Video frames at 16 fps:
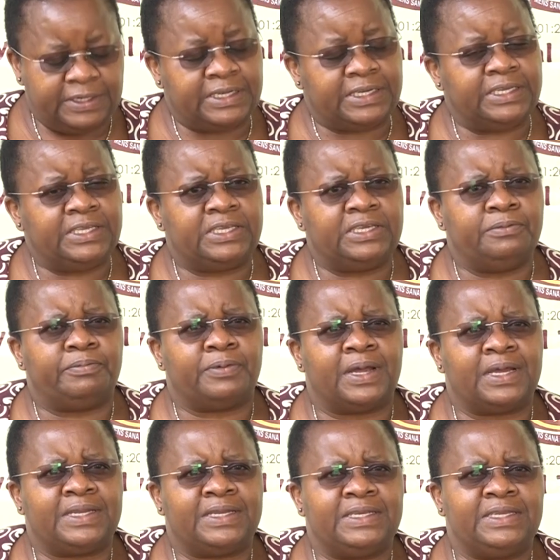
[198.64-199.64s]
teaching
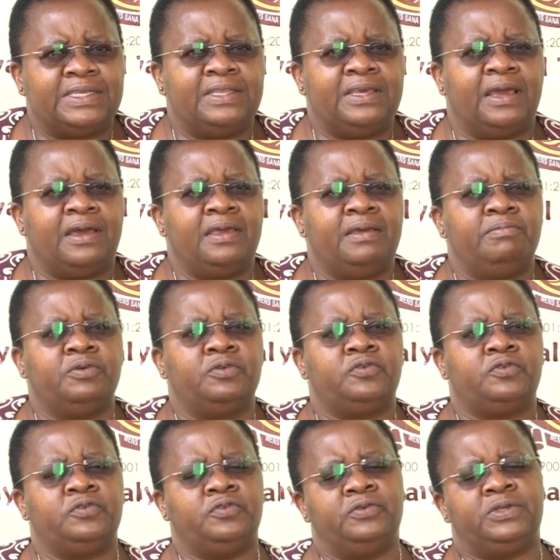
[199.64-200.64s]
practice, they are able
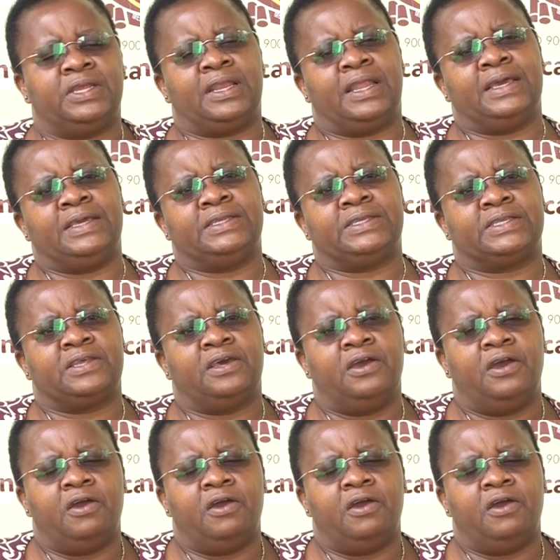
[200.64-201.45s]
to utilize